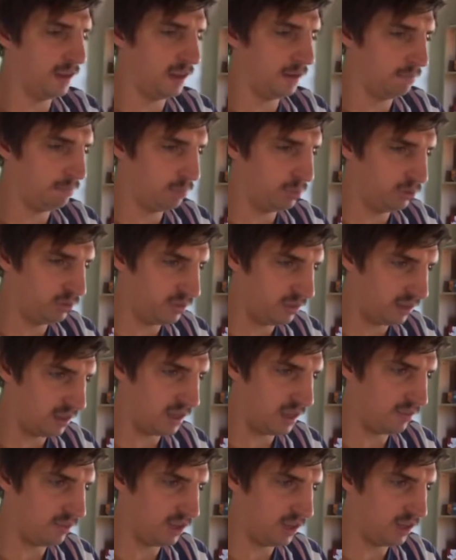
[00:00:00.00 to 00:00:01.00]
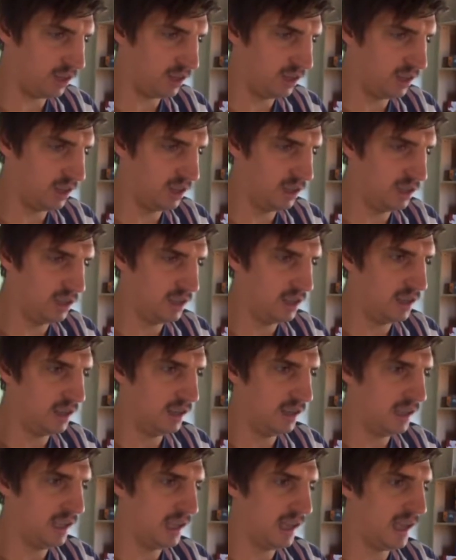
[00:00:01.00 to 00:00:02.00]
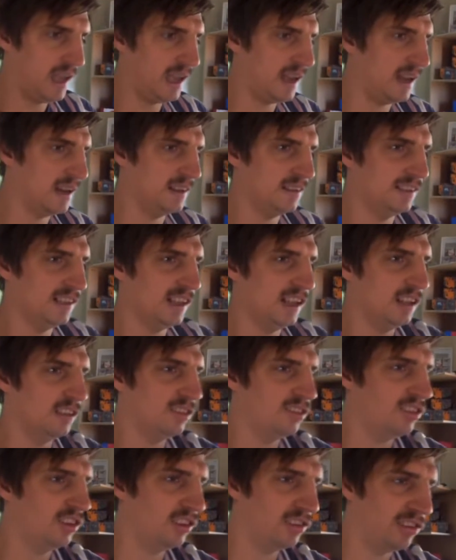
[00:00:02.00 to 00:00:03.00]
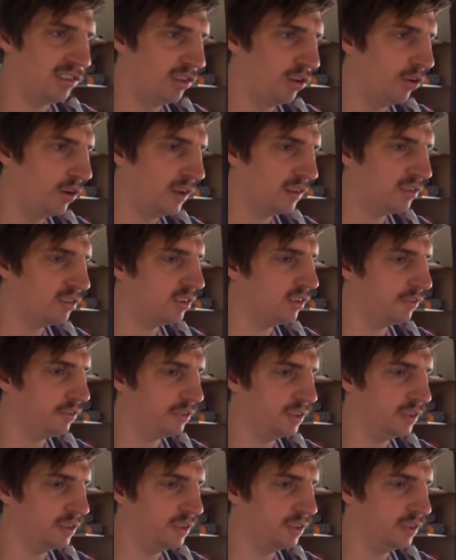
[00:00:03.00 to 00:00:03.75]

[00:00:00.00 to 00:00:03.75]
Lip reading: put together, and it's just nice to flick